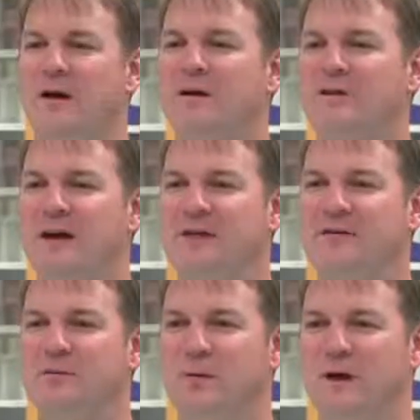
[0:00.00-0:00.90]
heart attack
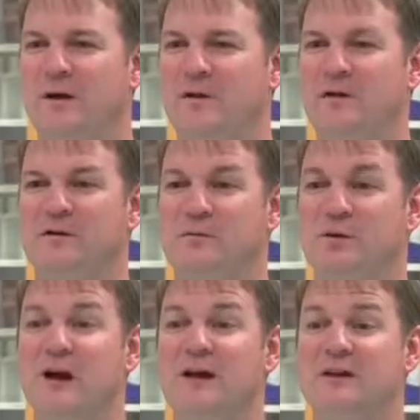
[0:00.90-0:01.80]
is where there's a
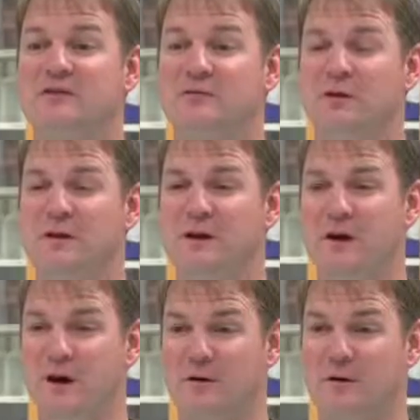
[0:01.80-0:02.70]
blockage of one of the
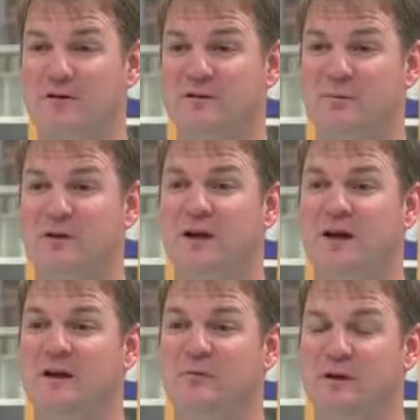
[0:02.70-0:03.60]
arteries supplying